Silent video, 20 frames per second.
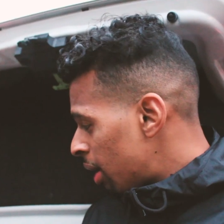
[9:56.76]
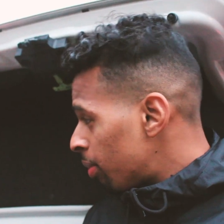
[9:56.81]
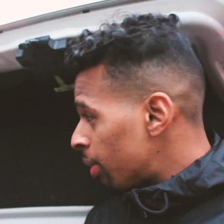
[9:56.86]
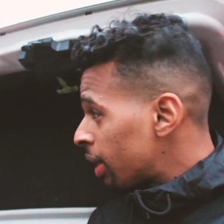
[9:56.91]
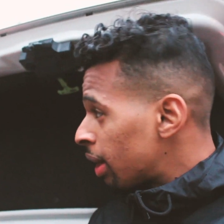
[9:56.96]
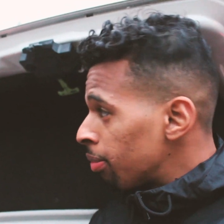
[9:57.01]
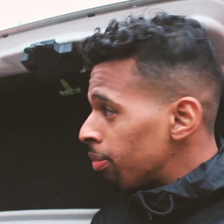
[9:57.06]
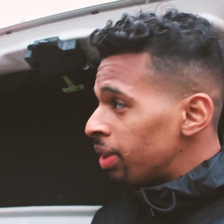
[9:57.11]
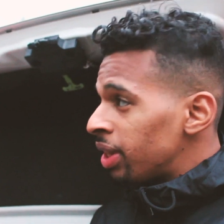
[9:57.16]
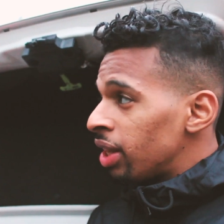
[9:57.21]
I
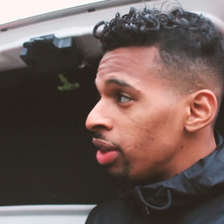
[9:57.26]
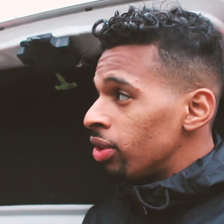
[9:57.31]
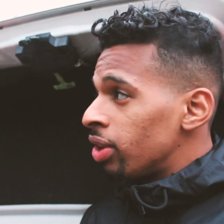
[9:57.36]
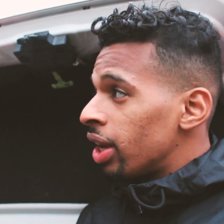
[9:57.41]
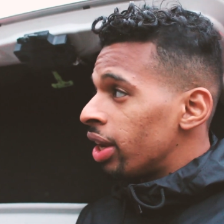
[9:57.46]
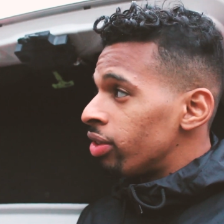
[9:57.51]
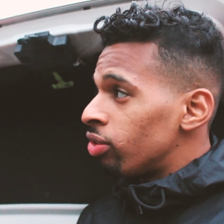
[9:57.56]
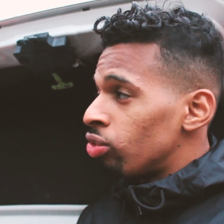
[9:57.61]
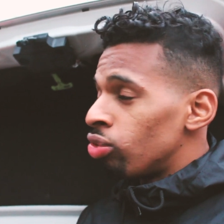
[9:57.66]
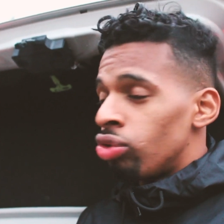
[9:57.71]
recommend that you
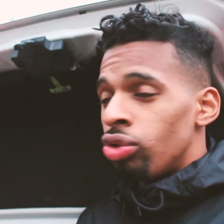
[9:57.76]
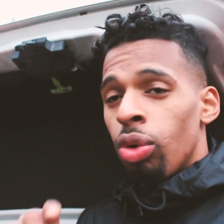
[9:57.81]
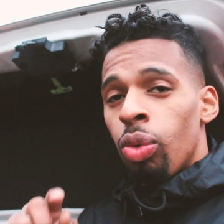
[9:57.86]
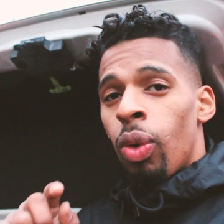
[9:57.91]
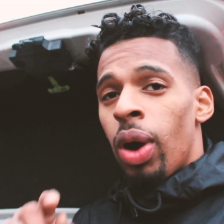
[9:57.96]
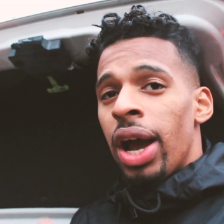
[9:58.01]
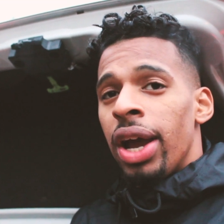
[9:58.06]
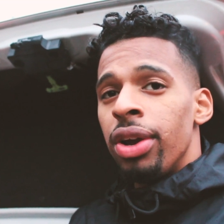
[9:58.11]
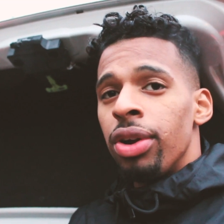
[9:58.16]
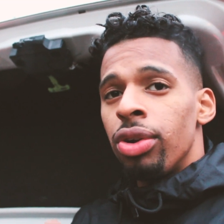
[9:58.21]
guys use the
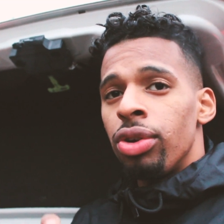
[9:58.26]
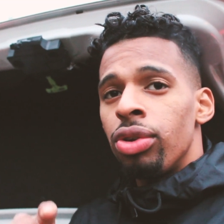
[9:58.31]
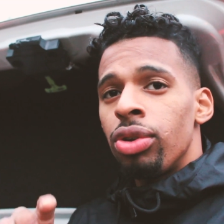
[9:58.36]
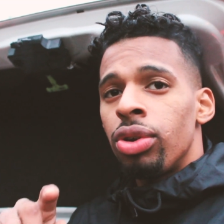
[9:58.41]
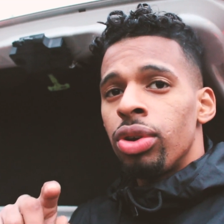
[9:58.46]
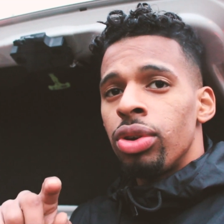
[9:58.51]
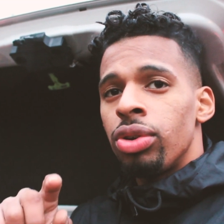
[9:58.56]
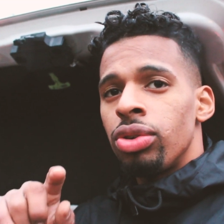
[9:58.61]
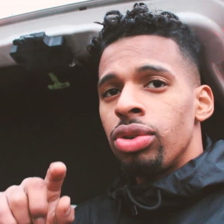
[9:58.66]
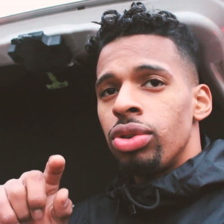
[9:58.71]
wires
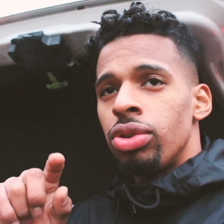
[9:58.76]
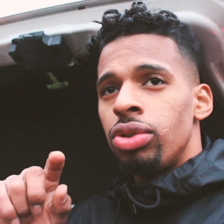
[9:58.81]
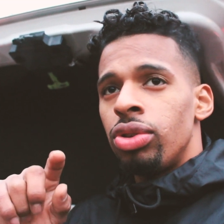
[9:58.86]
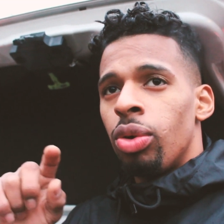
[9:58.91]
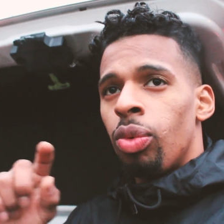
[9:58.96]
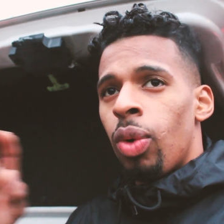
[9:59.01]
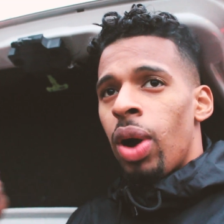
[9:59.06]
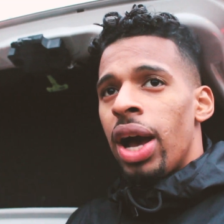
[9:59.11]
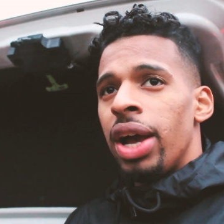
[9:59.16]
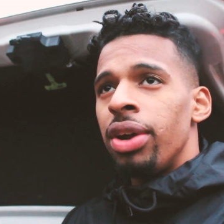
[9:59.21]

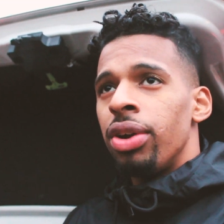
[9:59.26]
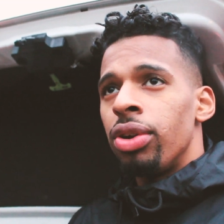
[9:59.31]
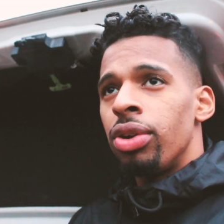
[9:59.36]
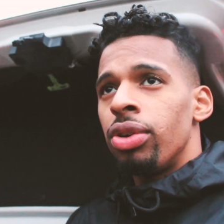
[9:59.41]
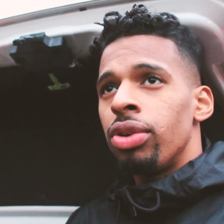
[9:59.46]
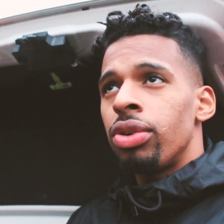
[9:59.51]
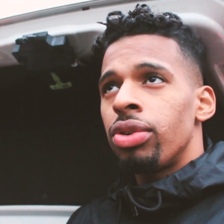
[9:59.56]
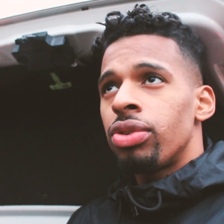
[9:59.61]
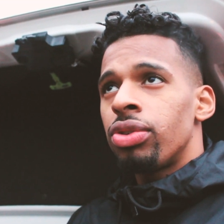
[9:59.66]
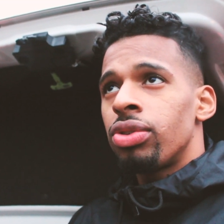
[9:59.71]

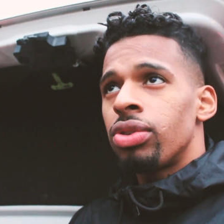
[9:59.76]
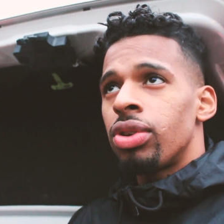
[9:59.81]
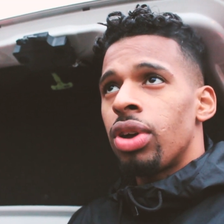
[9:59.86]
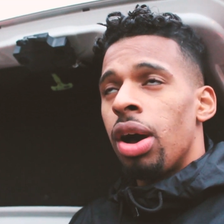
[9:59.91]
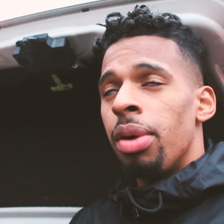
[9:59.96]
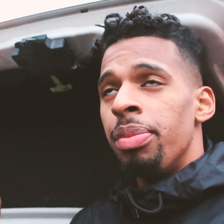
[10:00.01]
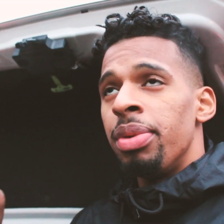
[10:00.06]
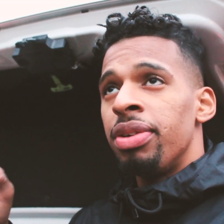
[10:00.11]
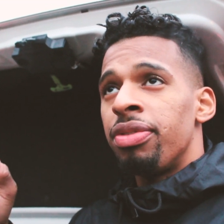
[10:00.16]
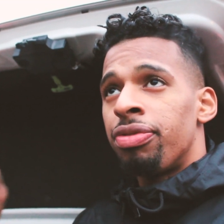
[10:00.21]

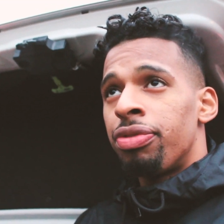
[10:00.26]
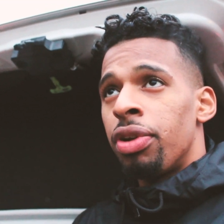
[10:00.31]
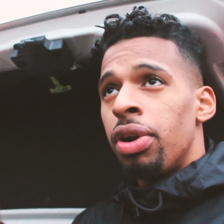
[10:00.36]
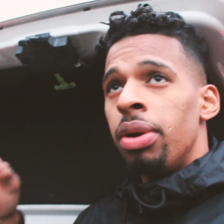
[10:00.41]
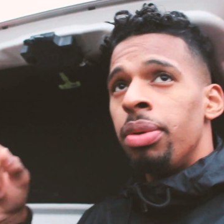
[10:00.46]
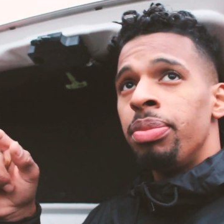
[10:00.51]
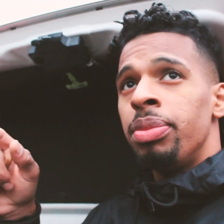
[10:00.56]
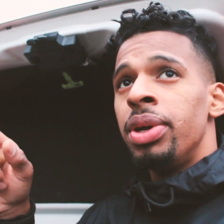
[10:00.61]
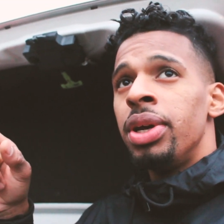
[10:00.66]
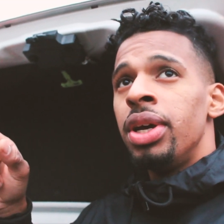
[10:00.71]
coming
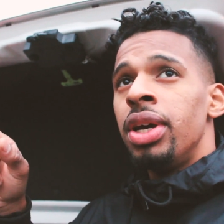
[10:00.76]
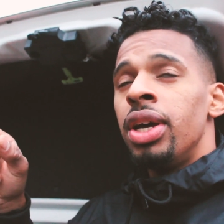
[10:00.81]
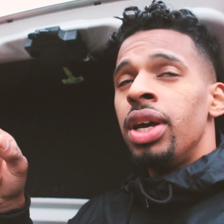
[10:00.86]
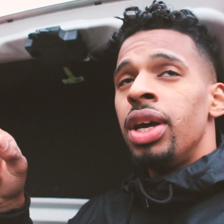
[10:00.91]
from